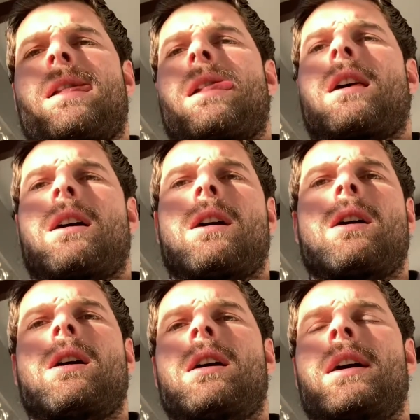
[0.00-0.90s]

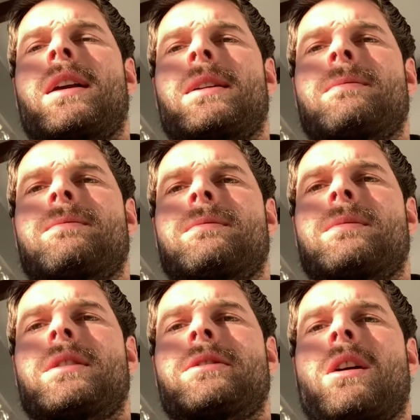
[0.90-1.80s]
I
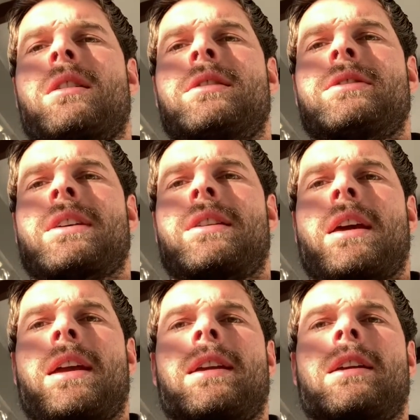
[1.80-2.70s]
decided to start
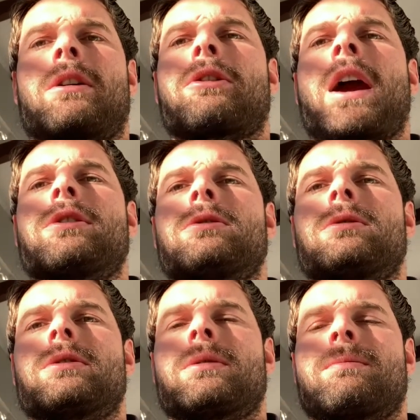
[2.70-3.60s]
taking out
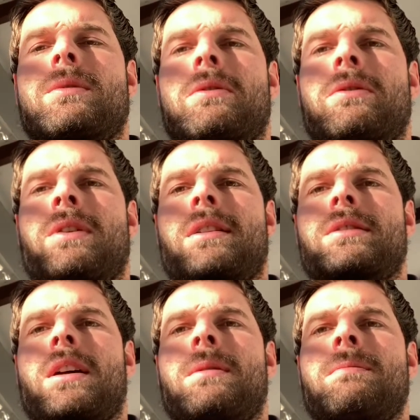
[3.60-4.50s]
granules of Effexor.